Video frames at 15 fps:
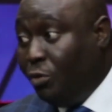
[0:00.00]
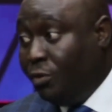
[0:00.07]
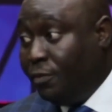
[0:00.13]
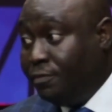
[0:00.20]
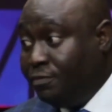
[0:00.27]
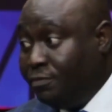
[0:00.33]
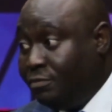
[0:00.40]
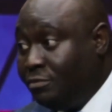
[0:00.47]
though.
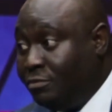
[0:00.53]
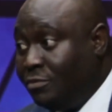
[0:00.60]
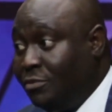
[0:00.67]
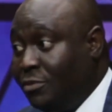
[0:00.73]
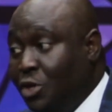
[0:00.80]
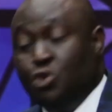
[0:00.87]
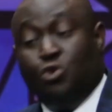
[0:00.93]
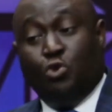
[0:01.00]

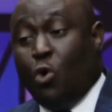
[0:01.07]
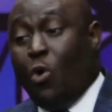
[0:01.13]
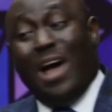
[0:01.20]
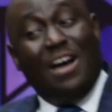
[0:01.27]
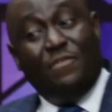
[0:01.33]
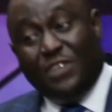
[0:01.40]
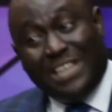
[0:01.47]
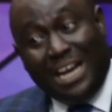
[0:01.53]
You don't
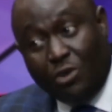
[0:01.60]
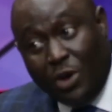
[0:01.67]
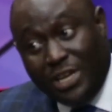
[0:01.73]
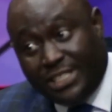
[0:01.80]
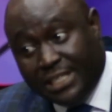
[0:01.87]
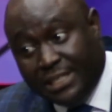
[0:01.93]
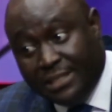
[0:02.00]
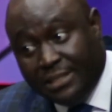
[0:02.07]
have his
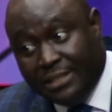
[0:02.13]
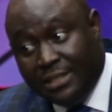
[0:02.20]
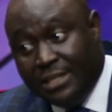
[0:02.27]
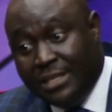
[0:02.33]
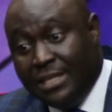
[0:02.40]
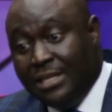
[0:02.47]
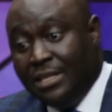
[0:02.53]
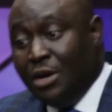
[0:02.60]
anointing.
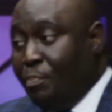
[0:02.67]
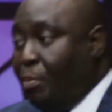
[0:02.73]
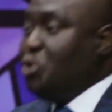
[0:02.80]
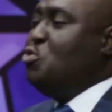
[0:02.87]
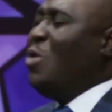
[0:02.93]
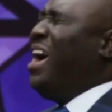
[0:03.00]
But